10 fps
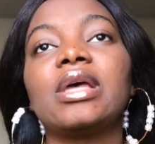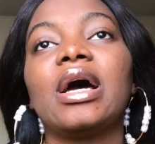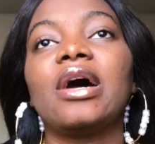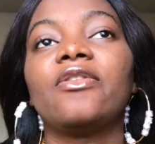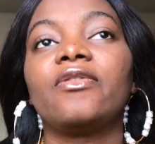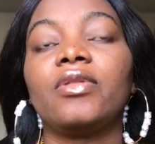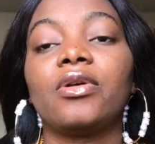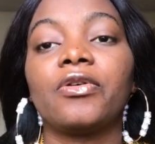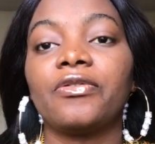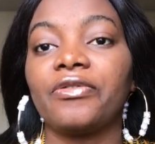they have a
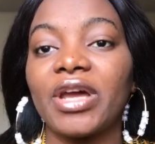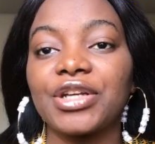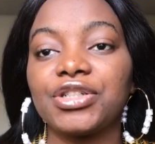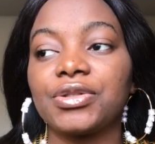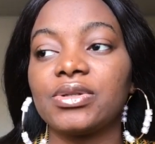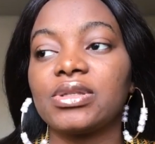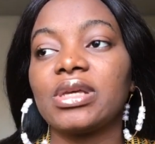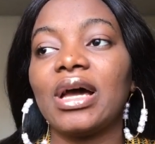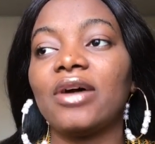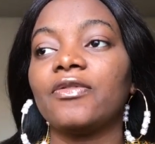lot of reactions, they
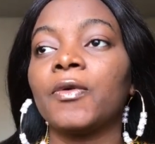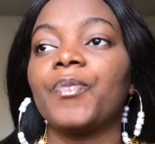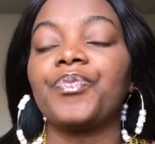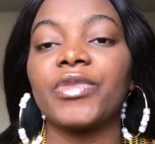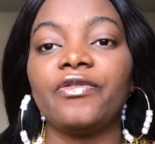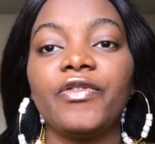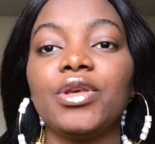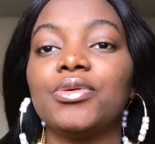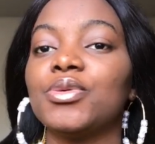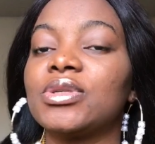have
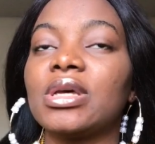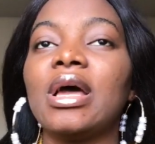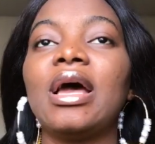views